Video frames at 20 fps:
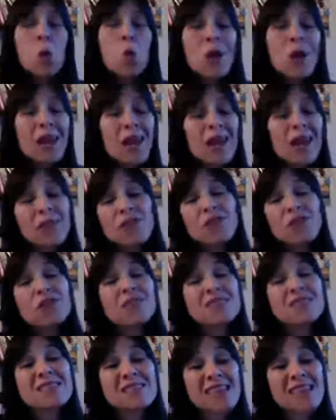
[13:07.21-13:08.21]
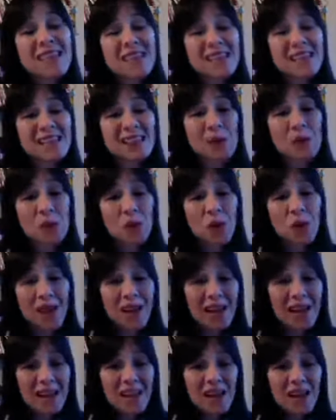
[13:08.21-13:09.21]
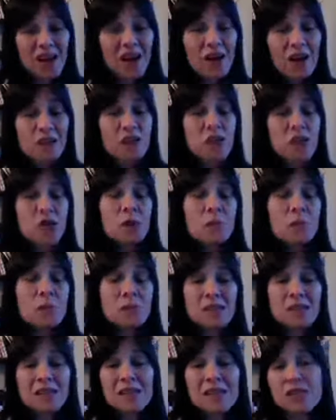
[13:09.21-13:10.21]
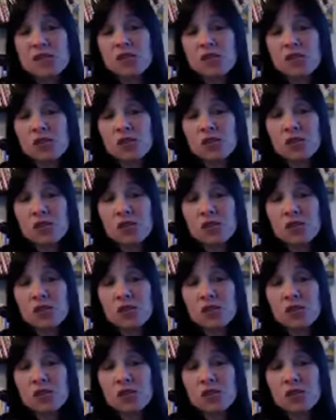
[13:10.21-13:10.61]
Whatever that's getting in the way of your ability